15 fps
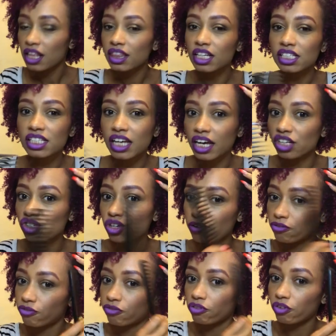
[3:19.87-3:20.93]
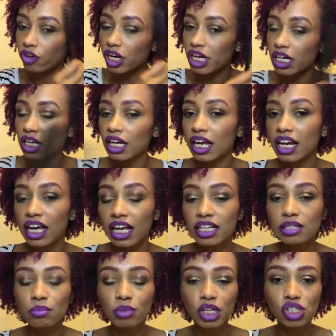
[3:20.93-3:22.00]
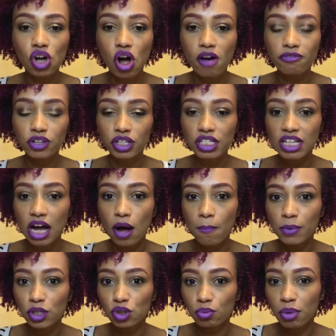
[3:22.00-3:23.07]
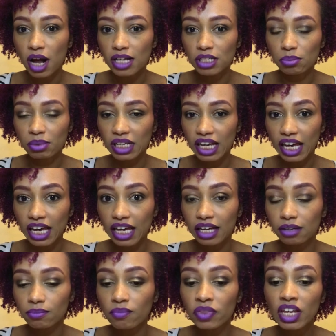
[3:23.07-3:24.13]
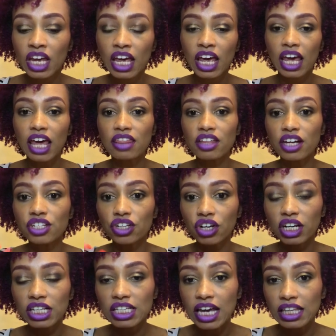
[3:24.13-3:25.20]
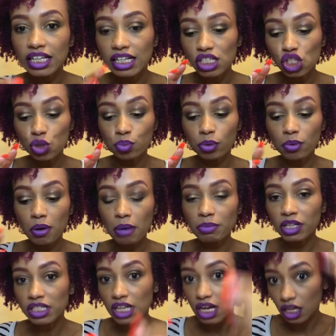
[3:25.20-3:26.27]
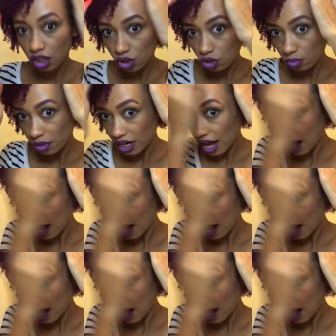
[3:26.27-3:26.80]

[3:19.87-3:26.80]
the dandruff free and get as much off your scalp as you possibly can. And then you're going to take that super balm, you're going to take a little bit